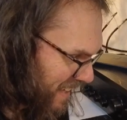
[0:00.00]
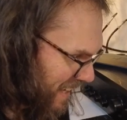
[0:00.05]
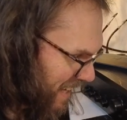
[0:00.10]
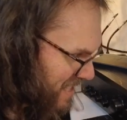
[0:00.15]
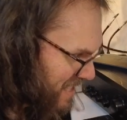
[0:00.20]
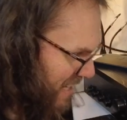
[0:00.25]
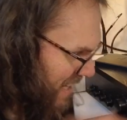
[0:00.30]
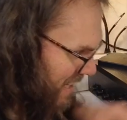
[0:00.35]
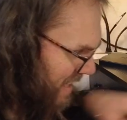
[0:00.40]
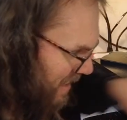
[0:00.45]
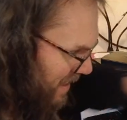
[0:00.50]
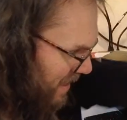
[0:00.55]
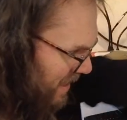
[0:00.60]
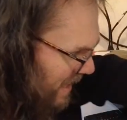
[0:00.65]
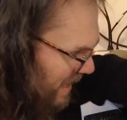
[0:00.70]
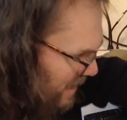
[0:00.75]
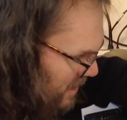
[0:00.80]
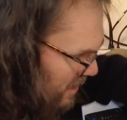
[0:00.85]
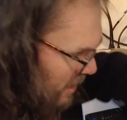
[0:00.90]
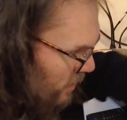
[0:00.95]
I
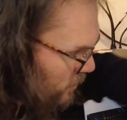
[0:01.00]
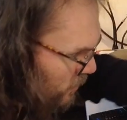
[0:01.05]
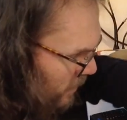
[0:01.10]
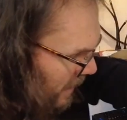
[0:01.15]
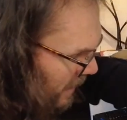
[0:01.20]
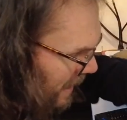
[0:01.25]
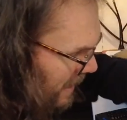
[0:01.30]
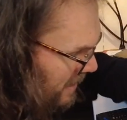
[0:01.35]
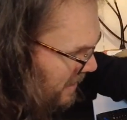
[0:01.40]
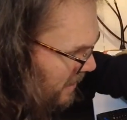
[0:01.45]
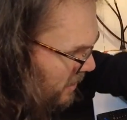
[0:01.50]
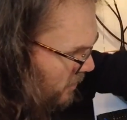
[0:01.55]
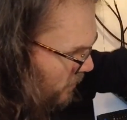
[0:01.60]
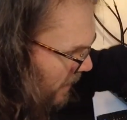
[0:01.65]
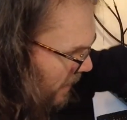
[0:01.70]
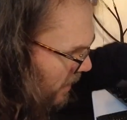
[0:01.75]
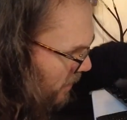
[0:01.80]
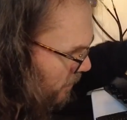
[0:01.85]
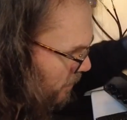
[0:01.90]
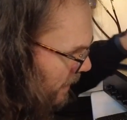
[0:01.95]
think I just realized it's a
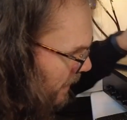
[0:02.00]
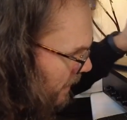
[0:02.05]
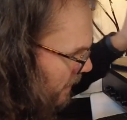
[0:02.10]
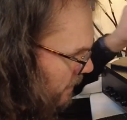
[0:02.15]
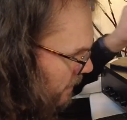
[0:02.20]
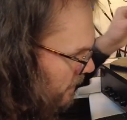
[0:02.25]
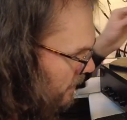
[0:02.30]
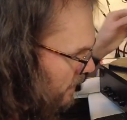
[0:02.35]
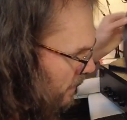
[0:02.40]
record player.